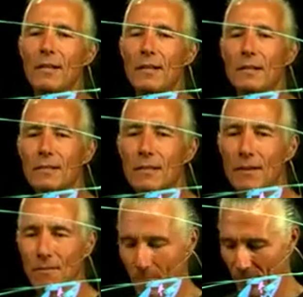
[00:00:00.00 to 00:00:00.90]

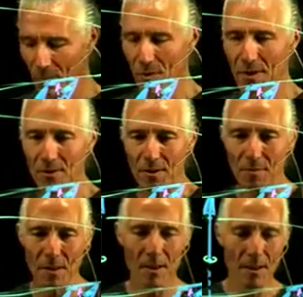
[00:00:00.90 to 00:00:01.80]
So we sort of
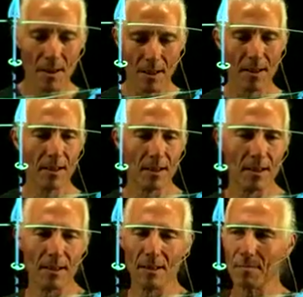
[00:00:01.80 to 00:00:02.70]

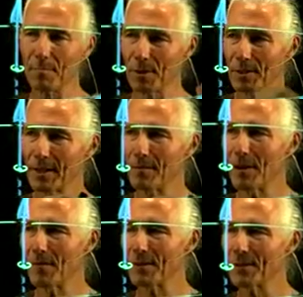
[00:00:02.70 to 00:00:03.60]
pulled it
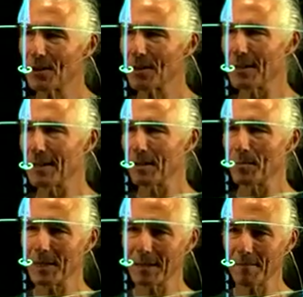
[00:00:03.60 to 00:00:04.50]
around the circle a little
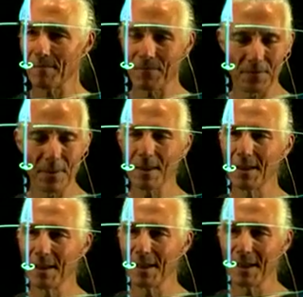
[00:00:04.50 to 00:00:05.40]
bit.
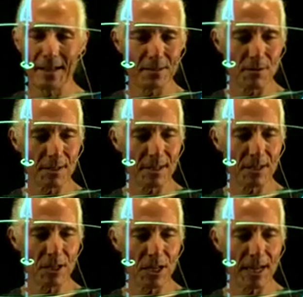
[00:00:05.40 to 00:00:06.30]
And so it's going to
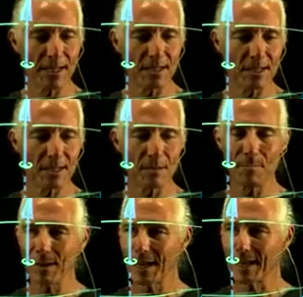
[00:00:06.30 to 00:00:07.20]
change the
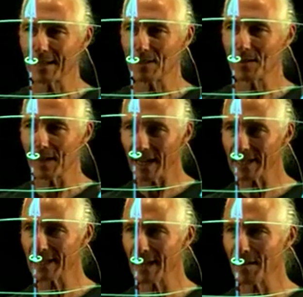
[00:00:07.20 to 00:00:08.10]
plane. So the
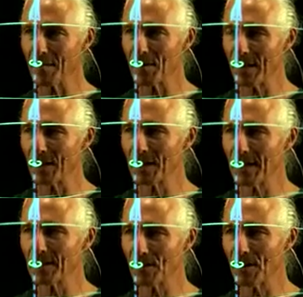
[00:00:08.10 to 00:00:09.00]
next time you calculate
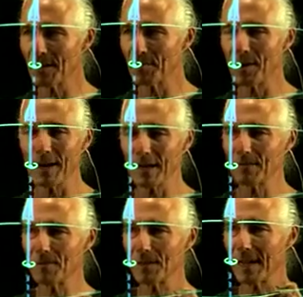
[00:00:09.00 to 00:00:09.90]
the cross product
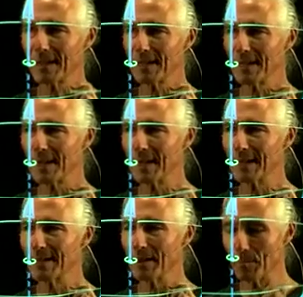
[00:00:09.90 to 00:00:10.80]
for the
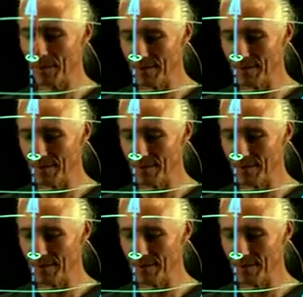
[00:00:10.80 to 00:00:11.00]
next little bit of